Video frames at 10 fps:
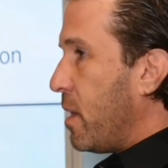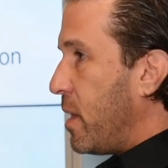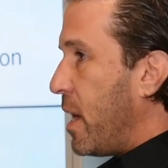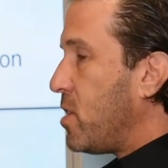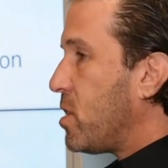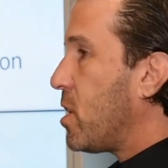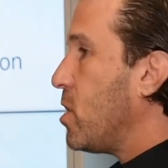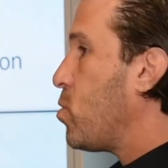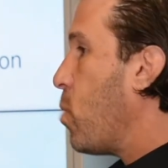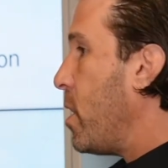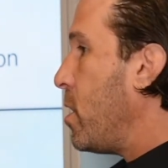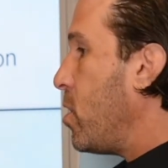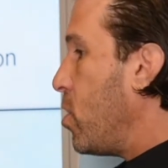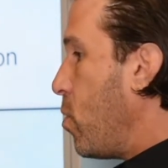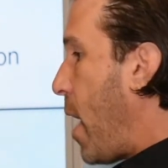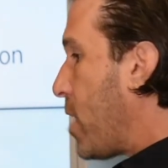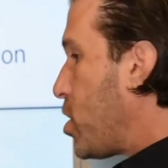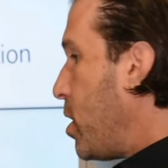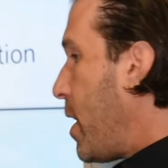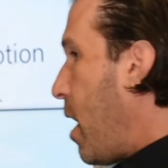the ASIC is when you
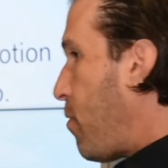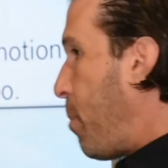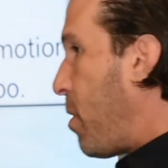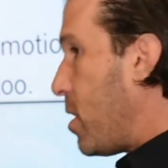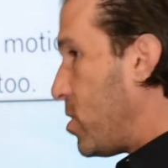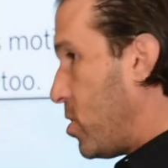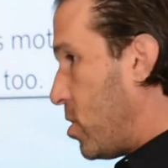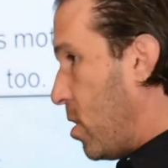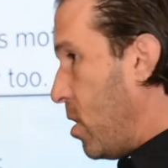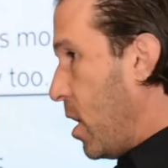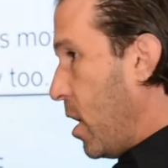actually have a processor